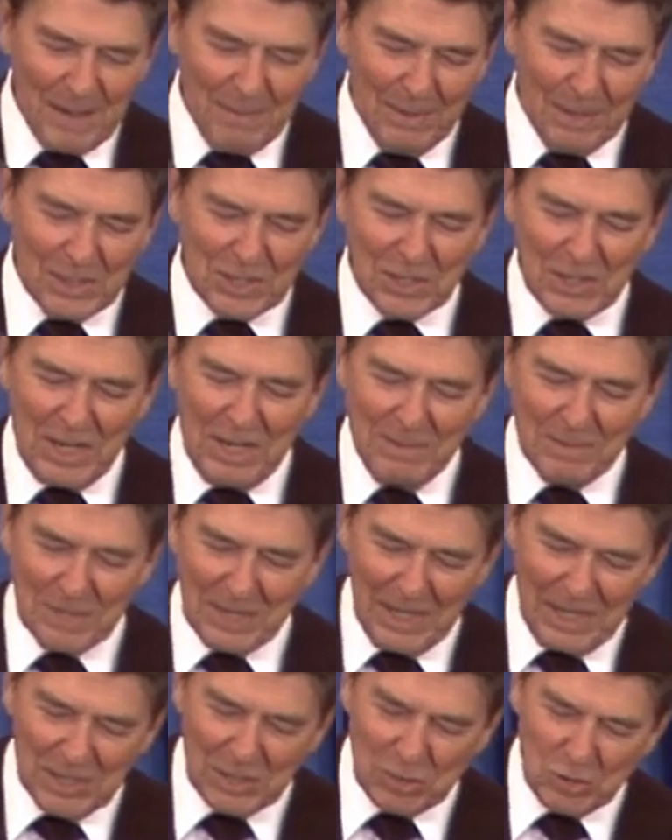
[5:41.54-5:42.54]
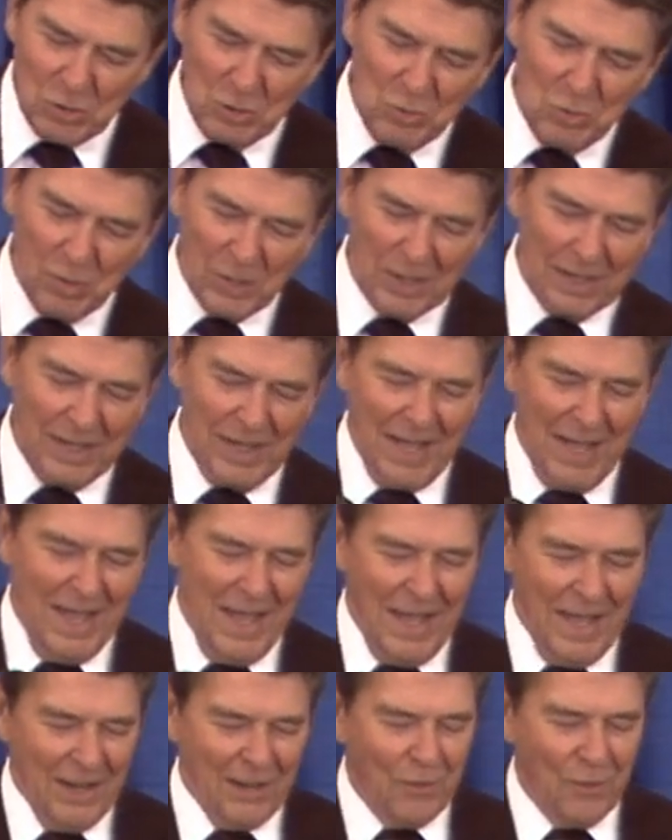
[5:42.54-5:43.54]
But it seems these two were
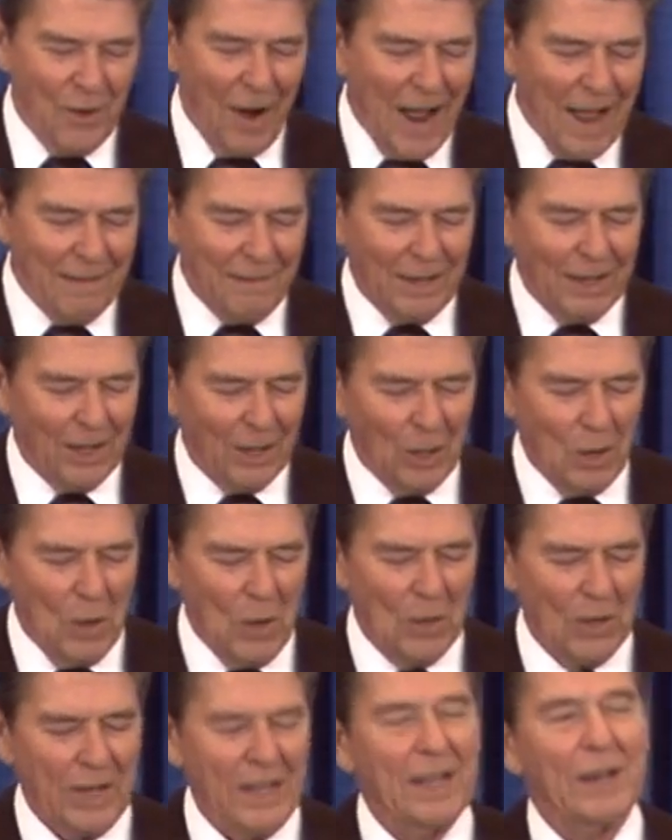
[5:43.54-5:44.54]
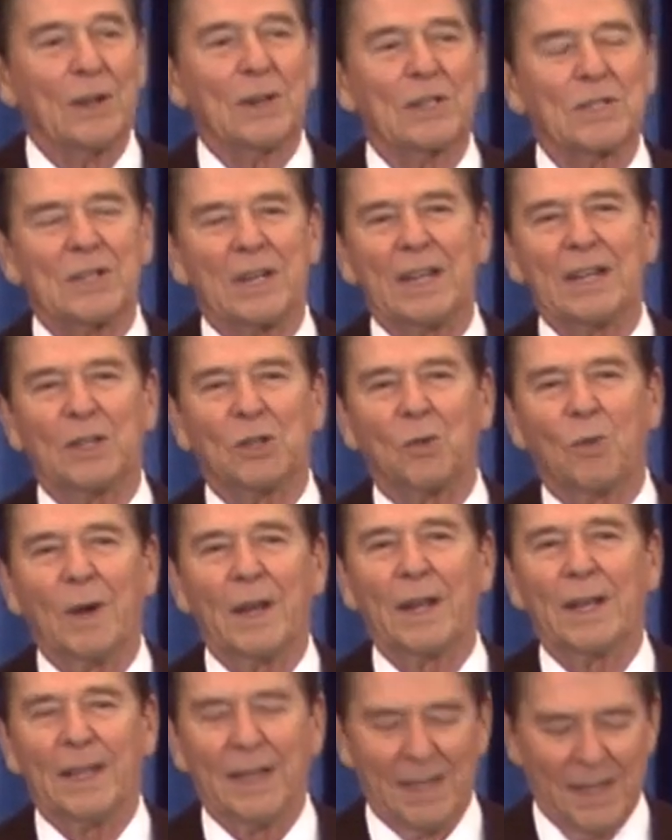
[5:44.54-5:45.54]
driving along Interstate
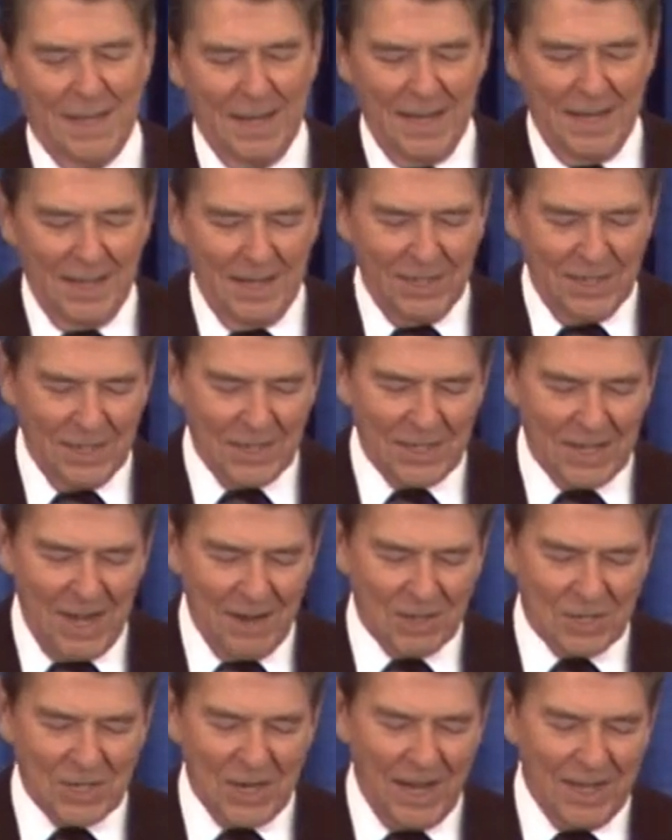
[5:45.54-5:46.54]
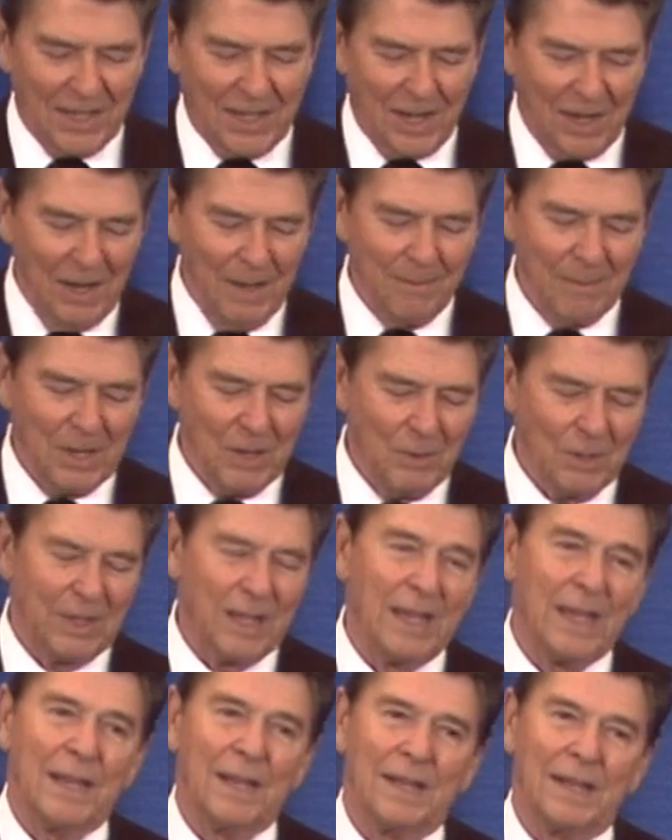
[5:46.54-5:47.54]
20 just outside Columbia when
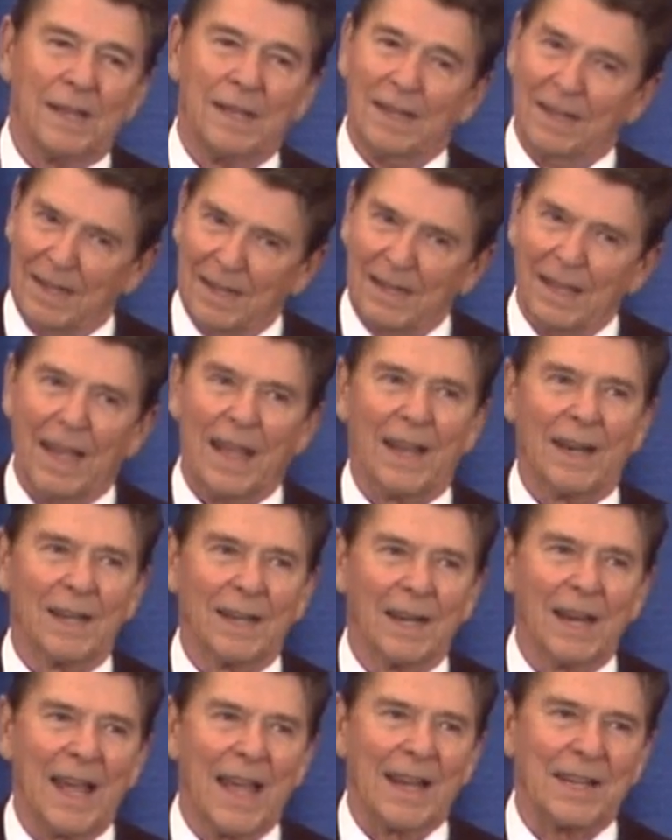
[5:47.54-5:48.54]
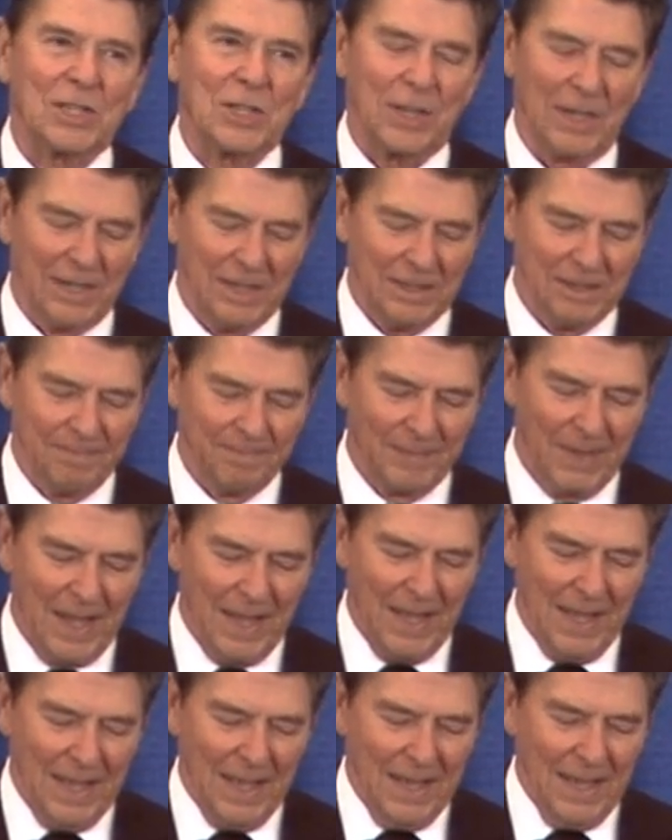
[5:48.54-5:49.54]
they had a little accident.
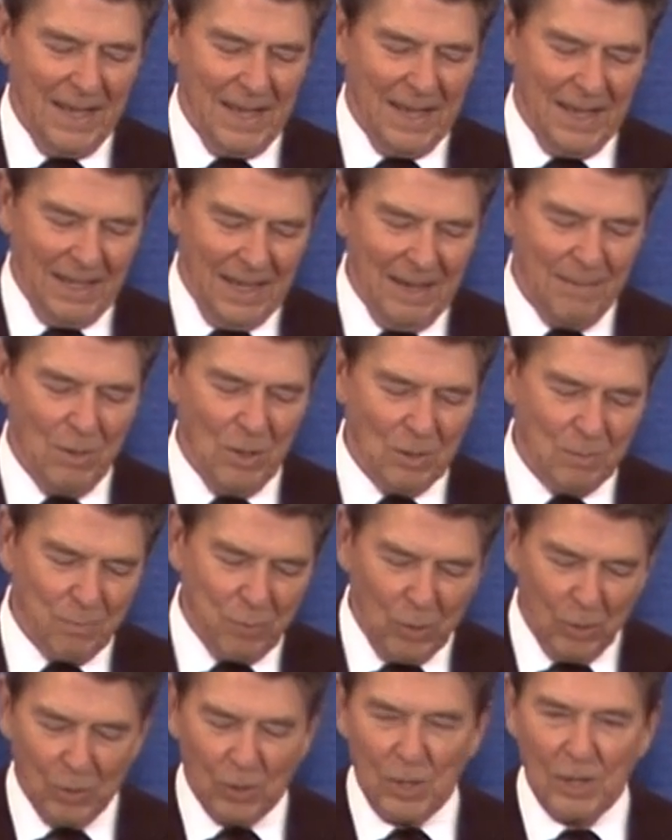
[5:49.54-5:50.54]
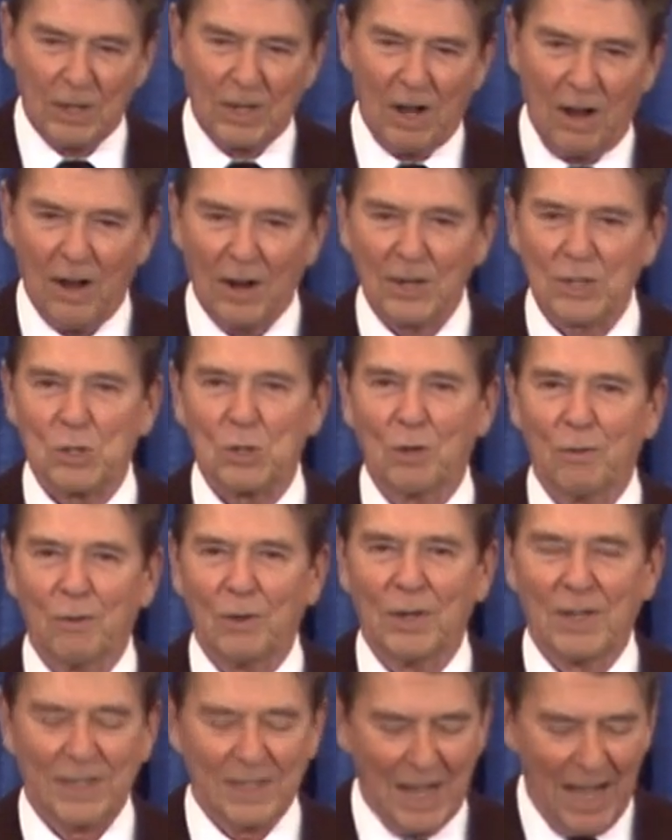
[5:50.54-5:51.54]
And they both pulled their cars
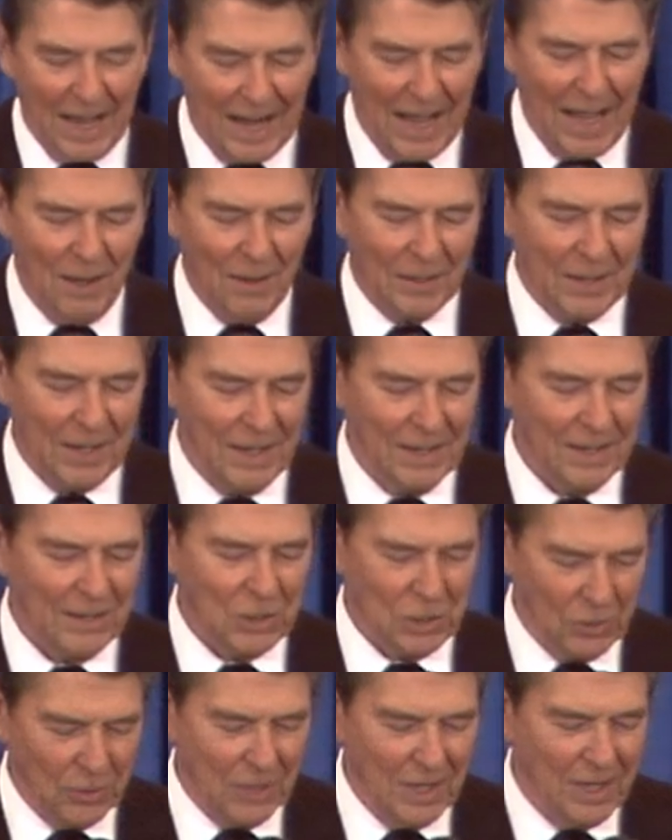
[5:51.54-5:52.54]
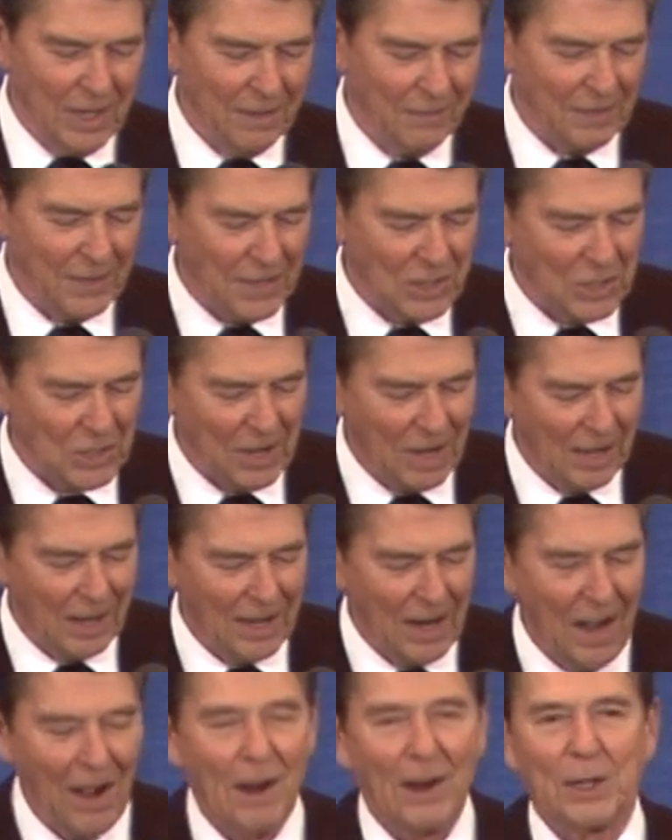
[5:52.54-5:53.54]
over and got out, and sure enough, they started
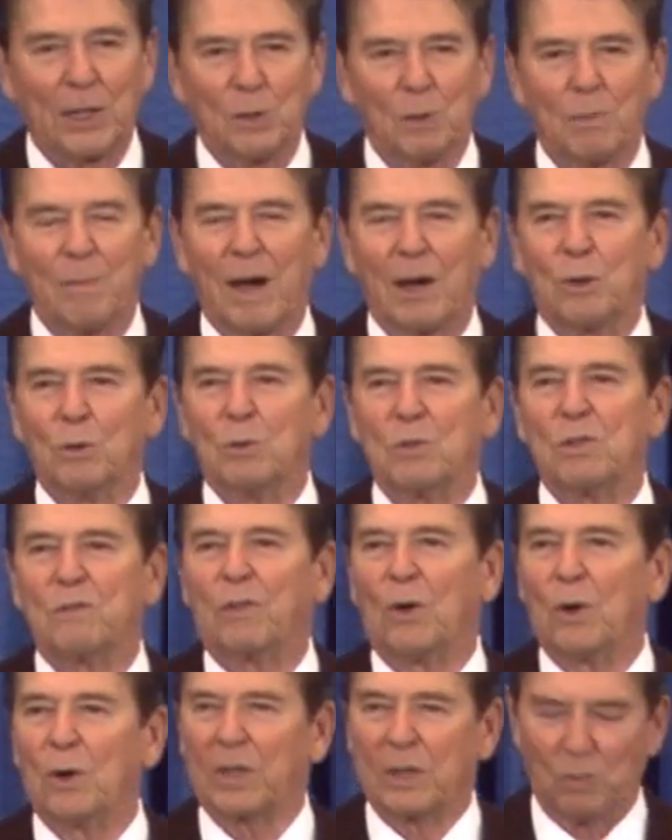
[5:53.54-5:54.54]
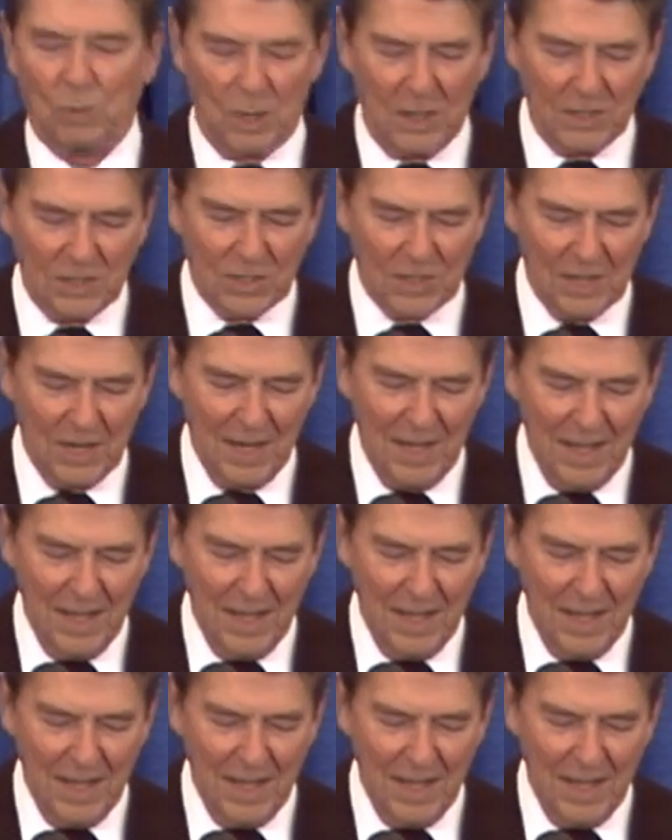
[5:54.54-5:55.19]
to argue about whose fault it was.